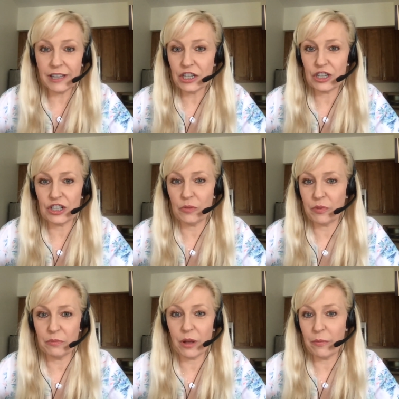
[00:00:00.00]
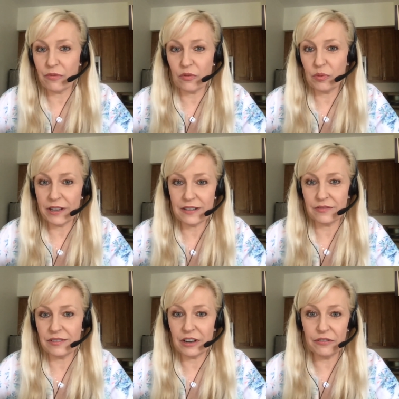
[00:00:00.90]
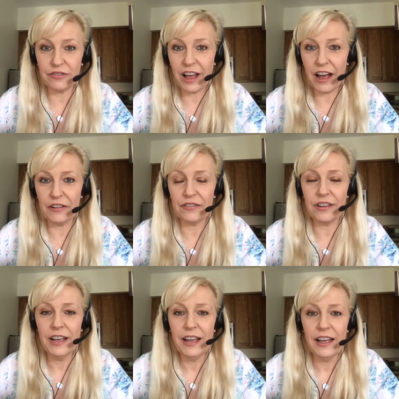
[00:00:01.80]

relationship and I'm coming from a place of self-love?